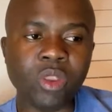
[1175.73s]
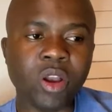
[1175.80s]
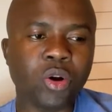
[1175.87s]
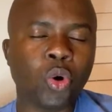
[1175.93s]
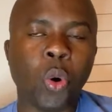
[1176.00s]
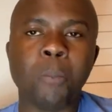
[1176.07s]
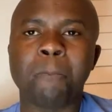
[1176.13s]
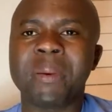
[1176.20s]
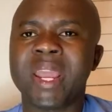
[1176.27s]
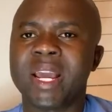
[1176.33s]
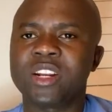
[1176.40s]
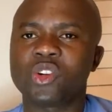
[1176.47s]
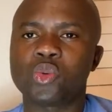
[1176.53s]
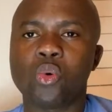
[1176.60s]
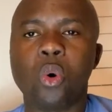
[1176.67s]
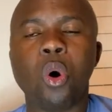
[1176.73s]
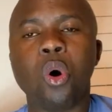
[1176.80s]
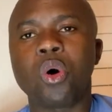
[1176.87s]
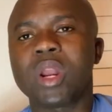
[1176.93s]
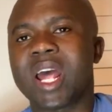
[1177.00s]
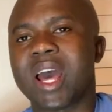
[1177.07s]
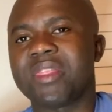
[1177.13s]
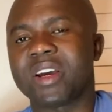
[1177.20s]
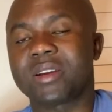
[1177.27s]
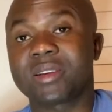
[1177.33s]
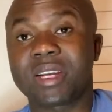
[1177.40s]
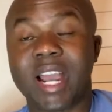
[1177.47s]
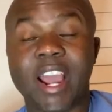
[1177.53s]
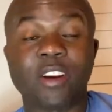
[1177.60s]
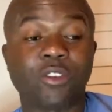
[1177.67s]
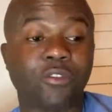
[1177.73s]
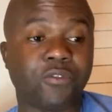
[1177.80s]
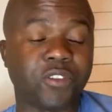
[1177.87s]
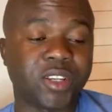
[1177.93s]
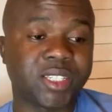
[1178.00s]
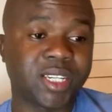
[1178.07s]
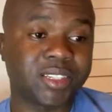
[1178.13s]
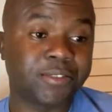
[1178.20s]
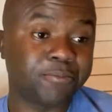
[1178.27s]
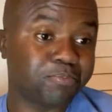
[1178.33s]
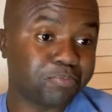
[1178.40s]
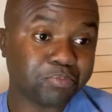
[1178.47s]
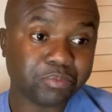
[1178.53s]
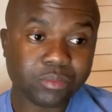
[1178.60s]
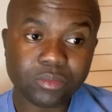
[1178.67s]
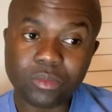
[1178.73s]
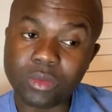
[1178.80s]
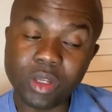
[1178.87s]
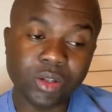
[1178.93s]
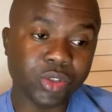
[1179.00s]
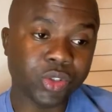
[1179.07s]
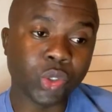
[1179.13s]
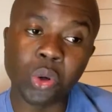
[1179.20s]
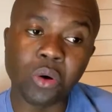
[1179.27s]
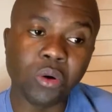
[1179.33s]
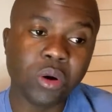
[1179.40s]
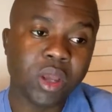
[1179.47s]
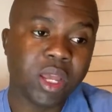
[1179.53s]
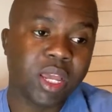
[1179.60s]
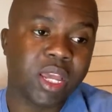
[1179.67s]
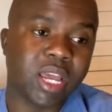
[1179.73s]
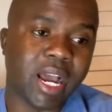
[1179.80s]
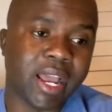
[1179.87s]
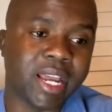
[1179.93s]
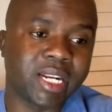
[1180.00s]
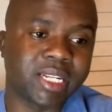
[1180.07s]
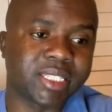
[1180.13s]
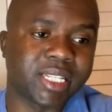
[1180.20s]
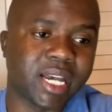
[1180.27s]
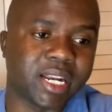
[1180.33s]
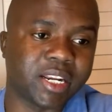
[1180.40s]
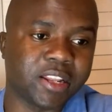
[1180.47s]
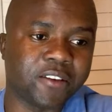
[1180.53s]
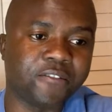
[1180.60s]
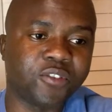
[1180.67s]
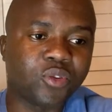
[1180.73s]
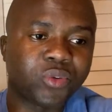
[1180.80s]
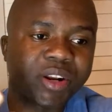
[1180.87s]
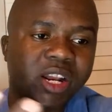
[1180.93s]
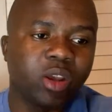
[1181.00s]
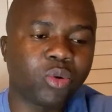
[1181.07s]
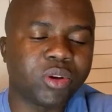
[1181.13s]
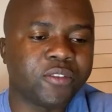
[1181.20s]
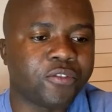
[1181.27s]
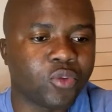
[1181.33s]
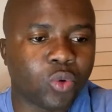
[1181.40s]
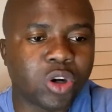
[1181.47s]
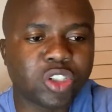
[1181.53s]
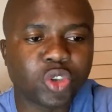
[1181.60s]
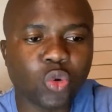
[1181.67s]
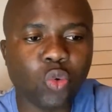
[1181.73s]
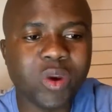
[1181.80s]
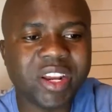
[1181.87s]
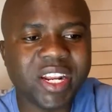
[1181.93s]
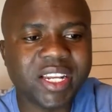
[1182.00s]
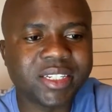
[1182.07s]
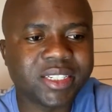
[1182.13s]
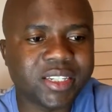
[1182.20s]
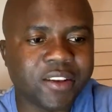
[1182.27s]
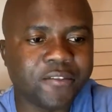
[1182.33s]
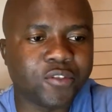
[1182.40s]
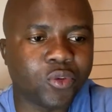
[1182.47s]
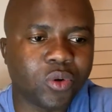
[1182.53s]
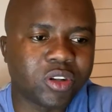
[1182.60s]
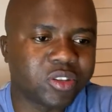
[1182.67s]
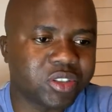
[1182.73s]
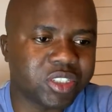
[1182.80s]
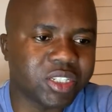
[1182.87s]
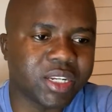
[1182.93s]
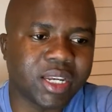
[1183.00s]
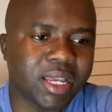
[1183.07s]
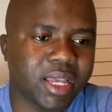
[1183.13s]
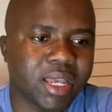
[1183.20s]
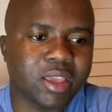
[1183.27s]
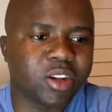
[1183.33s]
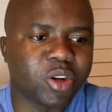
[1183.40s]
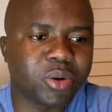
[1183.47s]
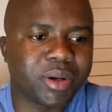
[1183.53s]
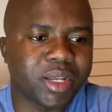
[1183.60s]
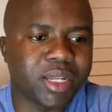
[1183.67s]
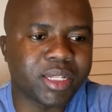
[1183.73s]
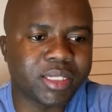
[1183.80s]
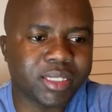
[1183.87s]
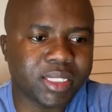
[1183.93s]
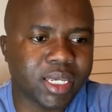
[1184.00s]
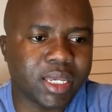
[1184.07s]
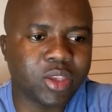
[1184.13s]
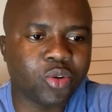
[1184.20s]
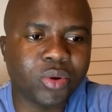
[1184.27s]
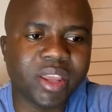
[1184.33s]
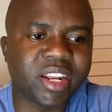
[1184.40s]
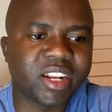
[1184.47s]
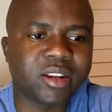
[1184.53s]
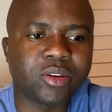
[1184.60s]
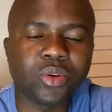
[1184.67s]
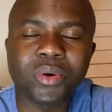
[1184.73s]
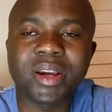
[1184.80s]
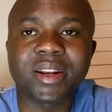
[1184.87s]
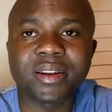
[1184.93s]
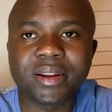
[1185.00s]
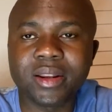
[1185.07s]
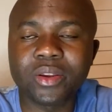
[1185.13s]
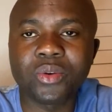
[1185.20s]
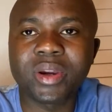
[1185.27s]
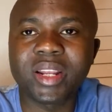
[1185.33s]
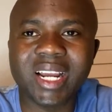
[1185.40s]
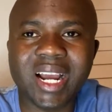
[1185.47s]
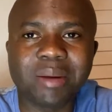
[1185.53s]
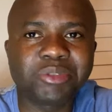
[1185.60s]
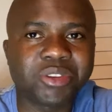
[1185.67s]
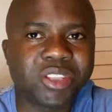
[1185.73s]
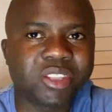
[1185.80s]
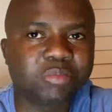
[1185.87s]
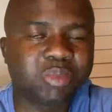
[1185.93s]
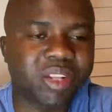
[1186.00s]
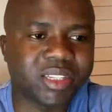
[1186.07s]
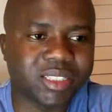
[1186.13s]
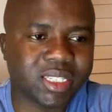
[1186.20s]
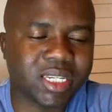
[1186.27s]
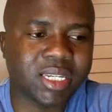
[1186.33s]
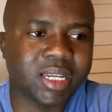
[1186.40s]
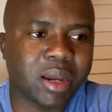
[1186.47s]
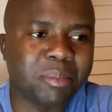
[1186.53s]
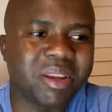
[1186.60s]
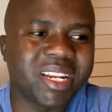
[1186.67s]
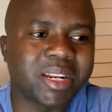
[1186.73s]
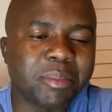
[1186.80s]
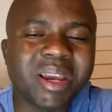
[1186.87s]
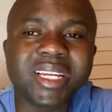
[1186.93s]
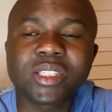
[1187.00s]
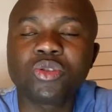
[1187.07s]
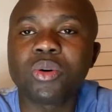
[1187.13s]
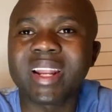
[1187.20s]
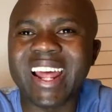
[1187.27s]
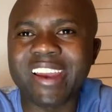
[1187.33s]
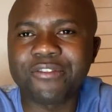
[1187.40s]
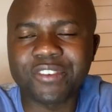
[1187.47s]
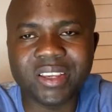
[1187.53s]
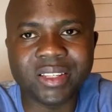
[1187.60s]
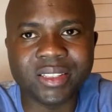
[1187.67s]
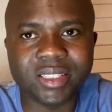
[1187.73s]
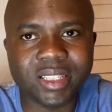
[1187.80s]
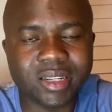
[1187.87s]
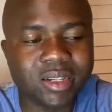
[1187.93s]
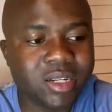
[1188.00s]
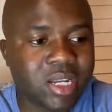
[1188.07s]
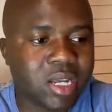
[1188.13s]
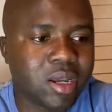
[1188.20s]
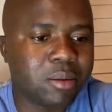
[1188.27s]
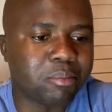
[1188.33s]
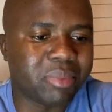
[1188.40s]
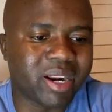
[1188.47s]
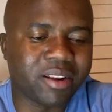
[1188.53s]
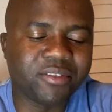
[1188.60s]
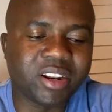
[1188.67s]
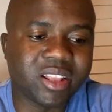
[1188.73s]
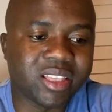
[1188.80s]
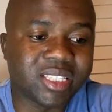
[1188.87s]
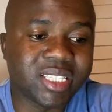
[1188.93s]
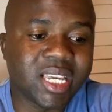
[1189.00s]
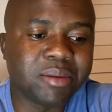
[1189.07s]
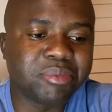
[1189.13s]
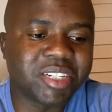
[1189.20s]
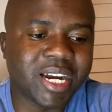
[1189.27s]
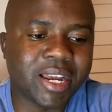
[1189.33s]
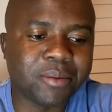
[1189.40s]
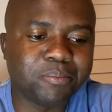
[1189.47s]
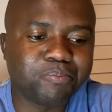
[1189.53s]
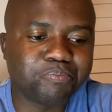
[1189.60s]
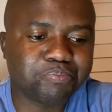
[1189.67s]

compared to all other kind of visas. So I understand if you want to win it, if you want, you can come to this place. I mean, it makes your life easier. But even at the same time,